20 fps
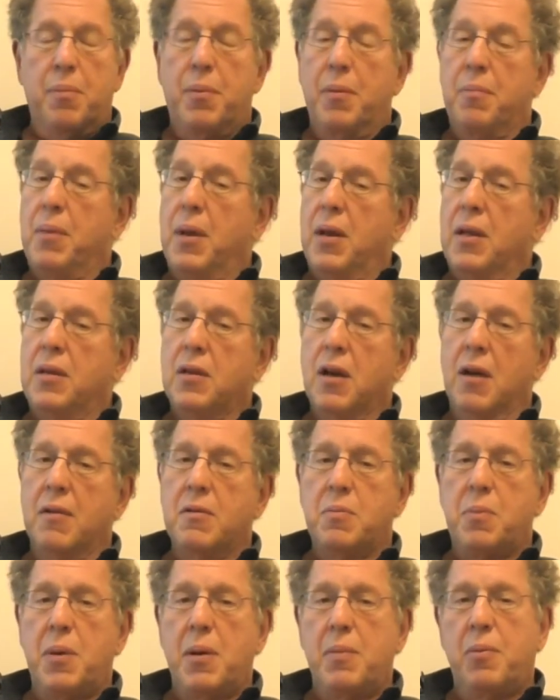but many times
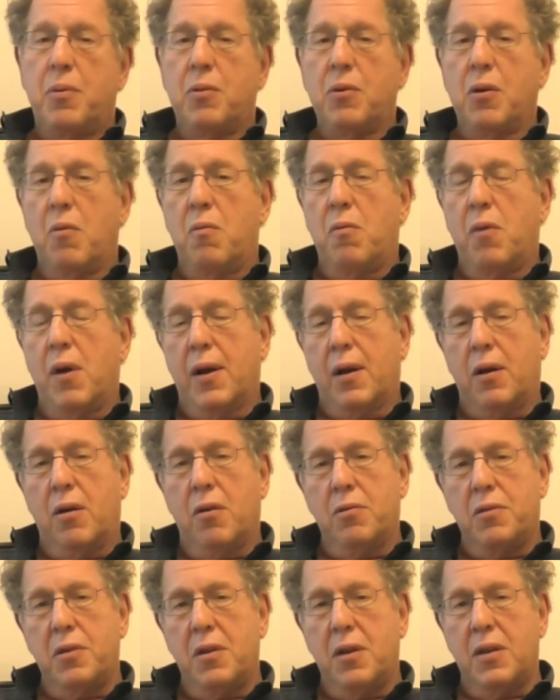people don't want to
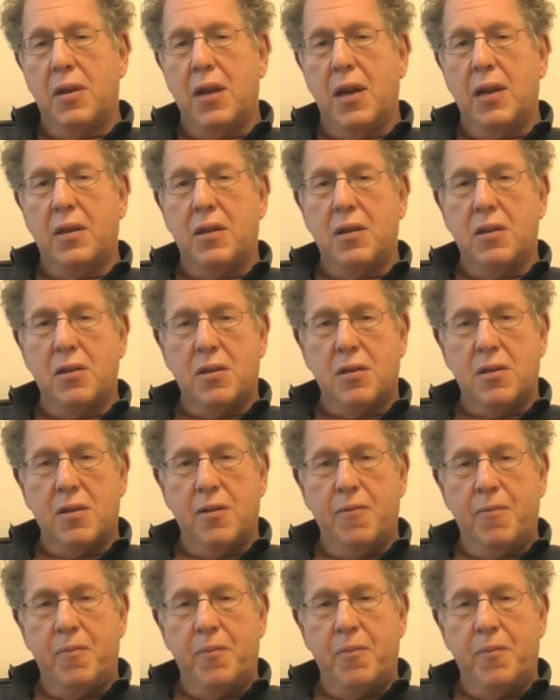go to the dentist.